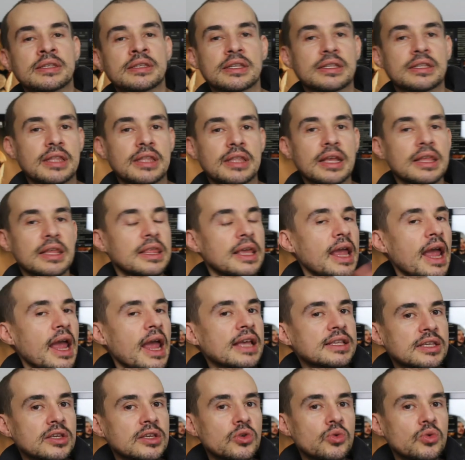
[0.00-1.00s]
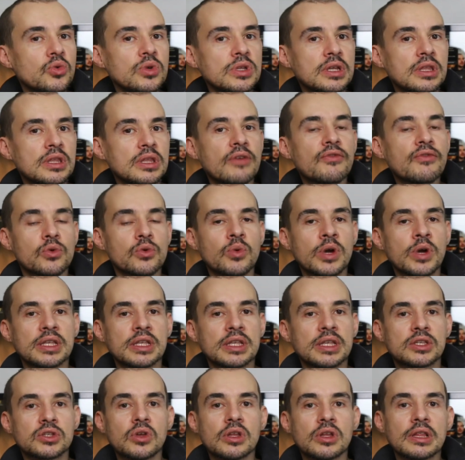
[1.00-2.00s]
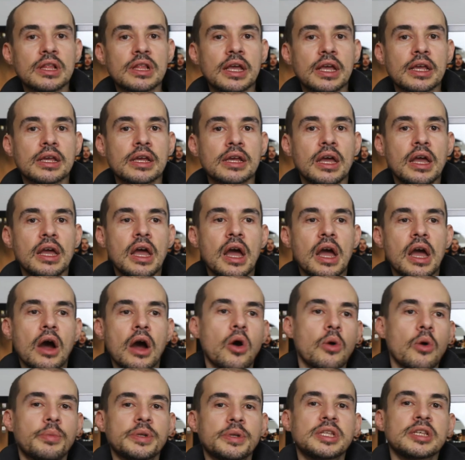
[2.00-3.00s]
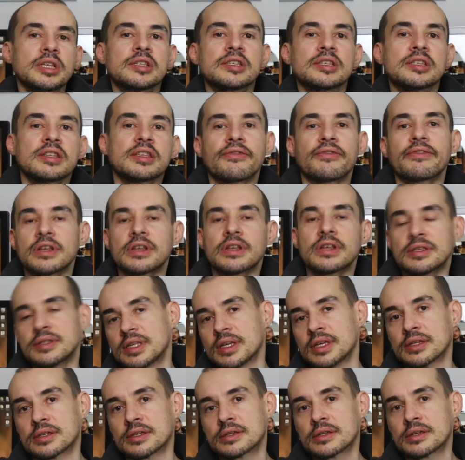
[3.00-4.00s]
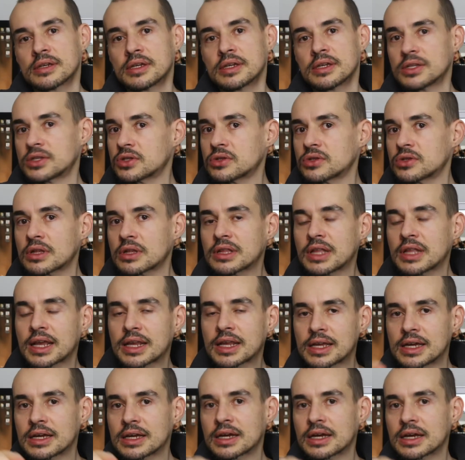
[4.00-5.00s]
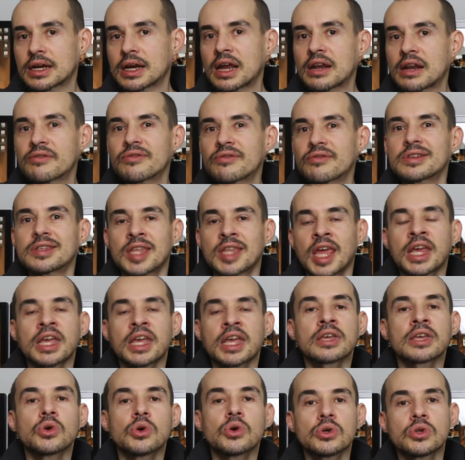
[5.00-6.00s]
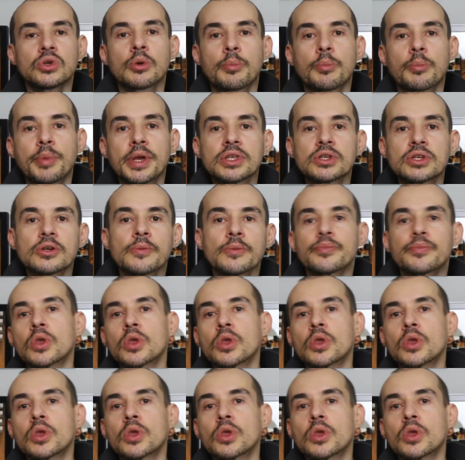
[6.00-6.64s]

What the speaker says: They're asking you in a different way. It's not like, oh, but this is different than this. It's not like kind of attacking your pitch